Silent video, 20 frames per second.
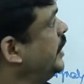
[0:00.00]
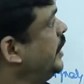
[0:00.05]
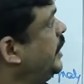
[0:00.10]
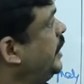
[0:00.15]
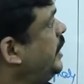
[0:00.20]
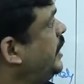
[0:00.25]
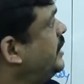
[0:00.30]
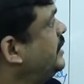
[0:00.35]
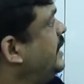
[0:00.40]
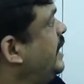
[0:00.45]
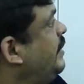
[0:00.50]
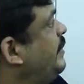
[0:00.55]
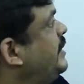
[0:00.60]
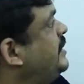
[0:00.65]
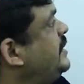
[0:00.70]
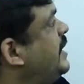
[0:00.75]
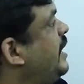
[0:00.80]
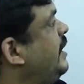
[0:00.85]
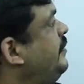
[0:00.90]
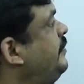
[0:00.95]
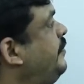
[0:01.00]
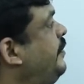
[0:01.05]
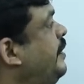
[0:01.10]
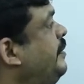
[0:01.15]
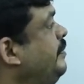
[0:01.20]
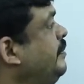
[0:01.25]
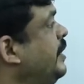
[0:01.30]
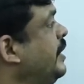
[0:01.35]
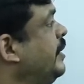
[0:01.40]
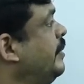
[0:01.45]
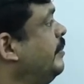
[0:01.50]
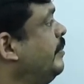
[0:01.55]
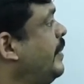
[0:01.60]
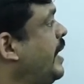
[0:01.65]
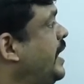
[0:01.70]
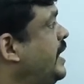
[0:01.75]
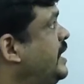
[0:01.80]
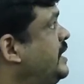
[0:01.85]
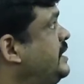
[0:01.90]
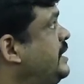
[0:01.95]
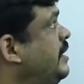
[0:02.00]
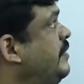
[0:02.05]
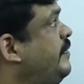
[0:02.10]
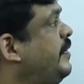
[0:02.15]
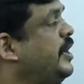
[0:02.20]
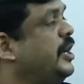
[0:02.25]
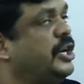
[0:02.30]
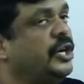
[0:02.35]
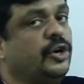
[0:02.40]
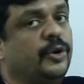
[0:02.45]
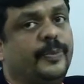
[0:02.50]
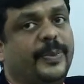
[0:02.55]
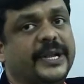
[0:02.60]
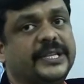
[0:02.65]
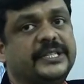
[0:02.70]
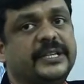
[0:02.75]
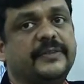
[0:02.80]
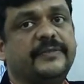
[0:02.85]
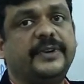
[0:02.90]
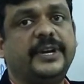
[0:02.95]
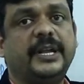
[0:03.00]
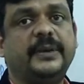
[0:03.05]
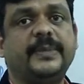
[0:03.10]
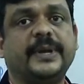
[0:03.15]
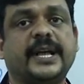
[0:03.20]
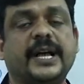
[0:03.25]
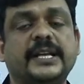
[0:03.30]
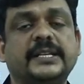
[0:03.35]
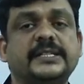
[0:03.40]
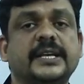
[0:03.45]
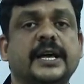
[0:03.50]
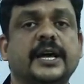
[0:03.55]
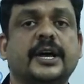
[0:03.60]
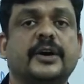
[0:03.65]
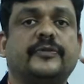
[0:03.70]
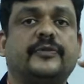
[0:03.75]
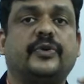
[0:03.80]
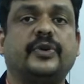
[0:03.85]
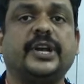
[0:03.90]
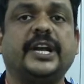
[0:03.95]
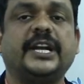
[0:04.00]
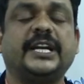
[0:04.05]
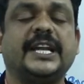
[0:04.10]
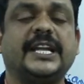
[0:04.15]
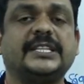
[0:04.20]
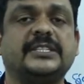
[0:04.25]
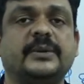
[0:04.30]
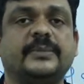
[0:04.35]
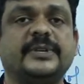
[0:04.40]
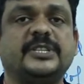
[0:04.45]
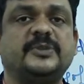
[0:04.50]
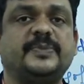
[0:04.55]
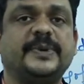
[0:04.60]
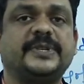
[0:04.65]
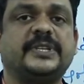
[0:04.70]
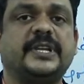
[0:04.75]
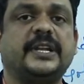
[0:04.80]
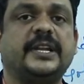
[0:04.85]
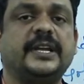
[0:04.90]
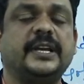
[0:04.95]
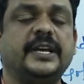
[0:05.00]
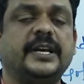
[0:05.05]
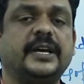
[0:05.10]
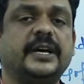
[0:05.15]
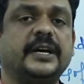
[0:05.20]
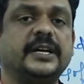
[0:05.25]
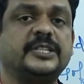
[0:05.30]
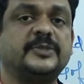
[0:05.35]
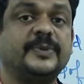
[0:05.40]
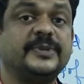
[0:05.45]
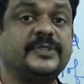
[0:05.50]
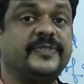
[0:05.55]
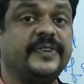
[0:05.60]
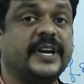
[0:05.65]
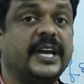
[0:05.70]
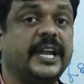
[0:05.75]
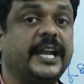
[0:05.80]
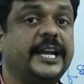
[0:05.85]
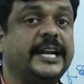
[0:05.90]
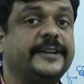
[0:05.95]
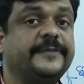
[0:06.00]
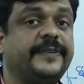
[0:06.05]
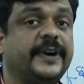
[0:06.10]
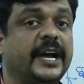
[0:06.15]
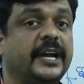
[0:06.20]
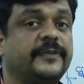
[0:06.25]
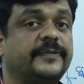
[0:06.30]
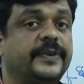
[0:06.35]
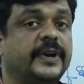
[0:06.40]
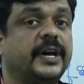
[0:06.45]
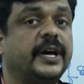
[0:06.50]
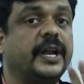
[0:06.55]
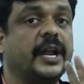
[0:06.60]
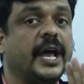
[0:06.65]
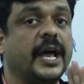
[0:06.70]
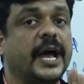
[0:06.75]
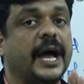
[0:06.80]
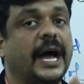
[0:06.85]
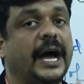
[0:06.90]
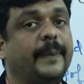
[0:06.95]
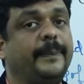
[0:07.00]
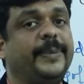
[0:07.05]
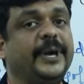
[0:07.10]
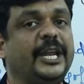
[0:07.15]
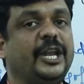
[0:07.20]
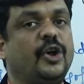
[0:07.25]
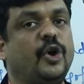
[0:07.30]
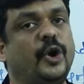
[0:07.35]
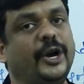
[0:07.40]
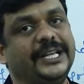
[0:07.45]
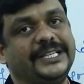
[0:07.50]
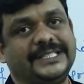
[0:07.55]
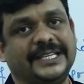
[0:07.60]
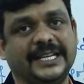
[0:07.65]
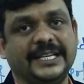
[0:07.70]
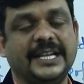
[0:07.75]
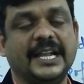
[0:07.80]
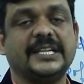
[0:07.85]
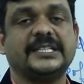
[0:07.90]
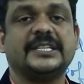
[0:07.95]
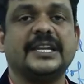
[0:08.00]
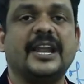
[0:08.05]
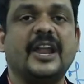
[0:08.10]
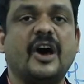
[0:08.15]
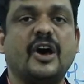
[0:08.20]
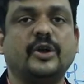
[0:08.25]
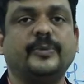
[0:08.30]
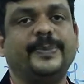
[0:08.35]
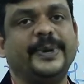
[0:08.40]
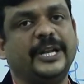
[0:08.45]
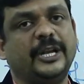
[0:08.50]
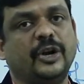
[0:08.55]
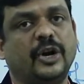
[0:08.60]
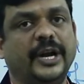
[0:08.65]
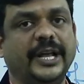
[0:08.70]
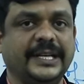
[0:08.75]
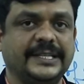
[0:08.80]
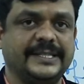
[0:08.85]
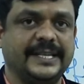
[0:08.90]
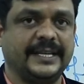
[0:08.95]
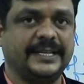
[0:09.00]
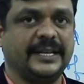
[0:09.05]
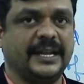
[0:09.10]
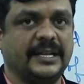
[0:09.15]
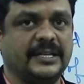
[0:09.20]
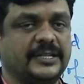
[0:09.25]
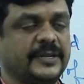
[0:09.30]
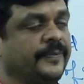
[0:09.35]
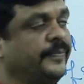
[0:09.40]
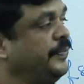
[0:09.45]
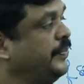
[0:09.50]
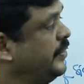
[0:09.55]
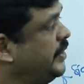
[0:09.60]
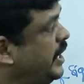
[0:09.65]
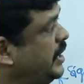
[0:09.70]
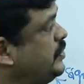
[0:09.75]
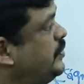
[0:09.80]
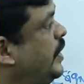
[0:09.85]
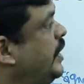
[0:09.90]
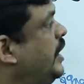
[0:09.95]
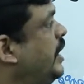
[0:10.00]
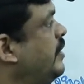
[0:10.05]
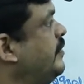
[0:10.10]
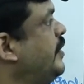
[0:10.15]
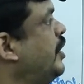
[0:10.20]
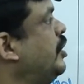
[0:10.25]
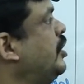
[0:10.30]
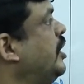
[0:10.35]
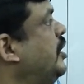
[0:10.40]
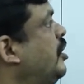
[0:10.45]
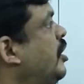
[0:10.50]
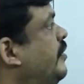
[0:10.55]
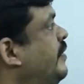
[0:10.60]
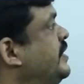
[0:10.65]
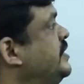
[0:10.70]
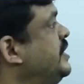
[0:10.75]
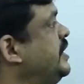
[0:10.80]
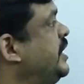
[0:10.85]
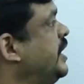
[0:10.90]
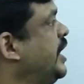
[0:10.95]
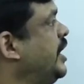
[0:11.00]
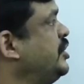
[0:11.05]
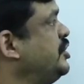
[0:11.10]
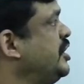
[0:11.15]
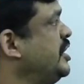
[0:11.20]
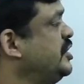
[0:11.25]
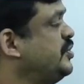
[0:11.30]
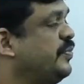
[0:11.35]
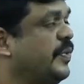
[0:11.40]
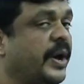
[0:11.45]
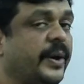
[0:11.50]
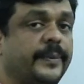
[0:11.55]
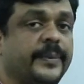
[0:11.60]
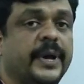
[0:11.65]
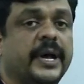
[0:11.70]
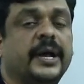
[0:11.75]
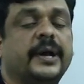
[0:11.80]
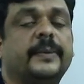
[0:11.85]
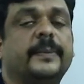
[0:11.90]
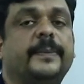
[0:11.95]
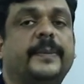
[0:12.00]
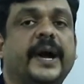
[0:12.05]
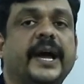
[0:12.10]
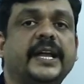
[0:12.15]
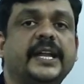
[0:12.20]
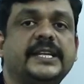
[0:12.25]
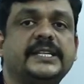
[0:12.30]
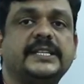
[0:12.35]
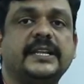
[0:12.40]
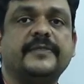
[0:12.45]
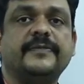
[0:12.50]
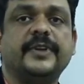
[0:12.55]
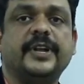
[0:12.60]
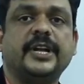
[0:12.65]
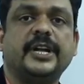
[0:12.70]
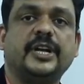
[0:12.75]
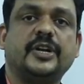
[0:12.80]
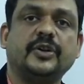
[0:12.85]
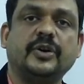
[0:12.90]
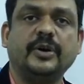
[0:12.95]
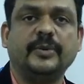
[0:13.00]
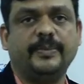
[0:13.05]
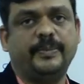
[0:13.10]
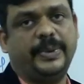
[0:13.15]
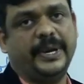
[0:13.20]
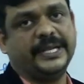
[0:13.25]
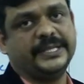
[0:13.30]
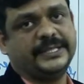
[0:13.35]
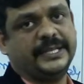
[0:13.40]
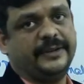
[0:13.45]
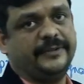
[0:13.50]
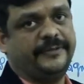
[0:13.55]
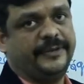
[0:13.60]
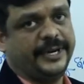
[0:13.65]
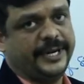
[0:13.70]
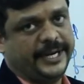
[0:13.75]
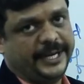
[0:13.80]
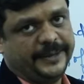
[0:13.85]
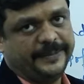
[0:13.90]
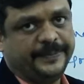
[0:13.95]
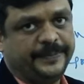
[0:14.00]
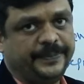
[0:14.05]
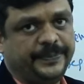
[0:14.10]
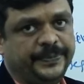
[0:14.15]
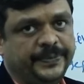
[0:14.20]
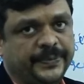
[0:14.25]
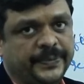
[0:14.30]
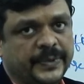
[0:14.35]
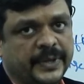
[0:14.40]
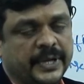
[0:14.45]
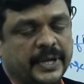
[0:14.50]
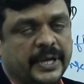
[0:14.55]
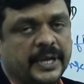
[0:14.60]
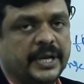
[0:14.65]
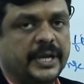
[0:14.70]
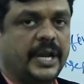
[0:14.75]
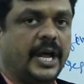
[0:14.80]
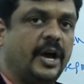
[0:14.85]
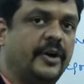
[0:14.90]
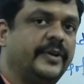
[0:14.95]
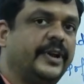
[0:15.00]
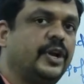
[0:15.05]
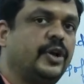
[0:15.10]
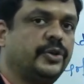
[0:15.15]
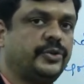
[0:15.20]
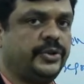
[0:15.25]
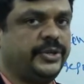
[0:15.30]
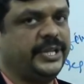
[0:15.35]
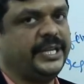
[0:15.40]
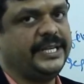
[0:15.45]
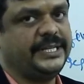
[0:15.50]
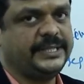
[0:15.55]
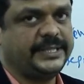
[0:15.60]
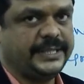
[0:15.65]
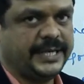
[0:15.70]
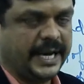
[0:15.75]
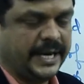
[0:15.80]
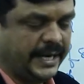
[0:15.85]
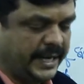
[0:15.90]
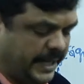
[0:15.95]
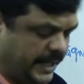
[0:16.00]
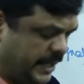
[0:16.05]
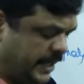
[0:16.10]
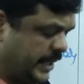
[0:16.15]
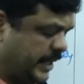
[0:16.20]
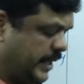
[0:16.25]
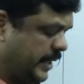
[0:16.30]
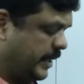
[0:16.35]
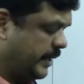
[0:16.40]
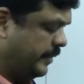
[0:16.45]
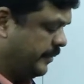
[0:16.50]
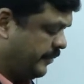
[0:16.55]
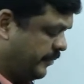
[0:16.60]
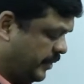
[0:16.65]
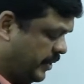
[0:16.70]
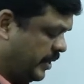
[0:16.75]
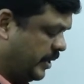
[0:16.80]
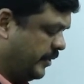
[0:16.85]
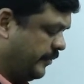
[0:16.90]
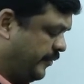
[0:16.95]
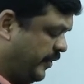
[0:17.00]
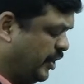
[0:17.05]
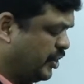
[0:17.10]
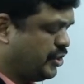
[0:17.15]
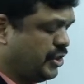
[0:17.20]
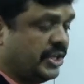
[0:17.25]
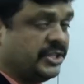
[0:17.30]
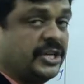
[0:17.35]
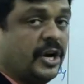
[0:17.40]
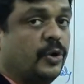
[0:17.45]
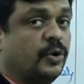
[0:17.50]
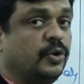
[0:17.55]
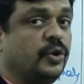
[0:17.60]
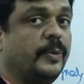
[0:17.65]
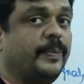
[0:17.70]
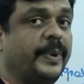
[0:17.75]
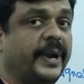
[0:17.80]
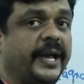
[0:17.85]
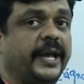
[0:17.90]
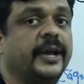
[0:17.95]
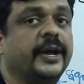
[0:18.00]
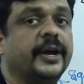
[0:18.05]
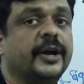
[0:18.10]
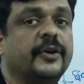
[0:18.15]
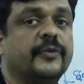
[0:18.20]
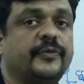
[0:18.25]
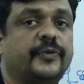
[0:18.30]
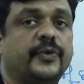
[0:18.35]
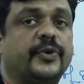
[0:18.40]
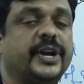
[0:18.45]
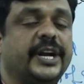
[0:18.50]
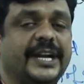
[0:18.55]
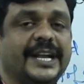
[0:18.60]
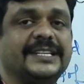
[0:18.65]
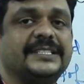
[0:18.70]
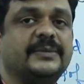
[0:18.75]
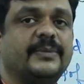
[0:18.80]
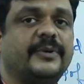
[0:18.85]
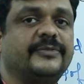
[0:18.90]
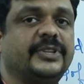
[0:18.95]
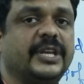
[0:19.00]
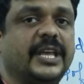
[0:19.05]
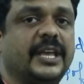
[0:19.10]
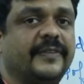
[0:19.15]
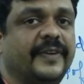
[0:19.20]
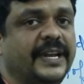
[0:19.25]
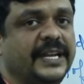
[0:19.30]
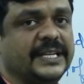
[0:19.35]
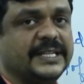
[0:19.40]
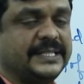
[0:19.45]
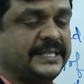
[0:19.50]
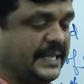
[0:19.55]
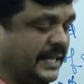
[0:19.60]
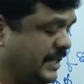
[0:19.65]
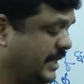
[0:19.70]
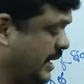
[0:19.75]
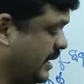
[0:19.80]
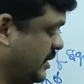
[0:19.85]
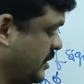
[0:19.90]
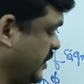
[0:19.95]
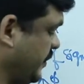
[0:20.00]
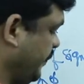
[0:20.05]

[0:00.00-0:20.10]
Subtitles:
Here the limits are from minus infinity to plus infinity because Fourier transform is specifically defined for aperiodic signals, non-periodic signals. That's why here we have to write always integration is from minus infinity to plus infinity. Now we will go through the standard functions, how to apply Fourier transform of the given signals.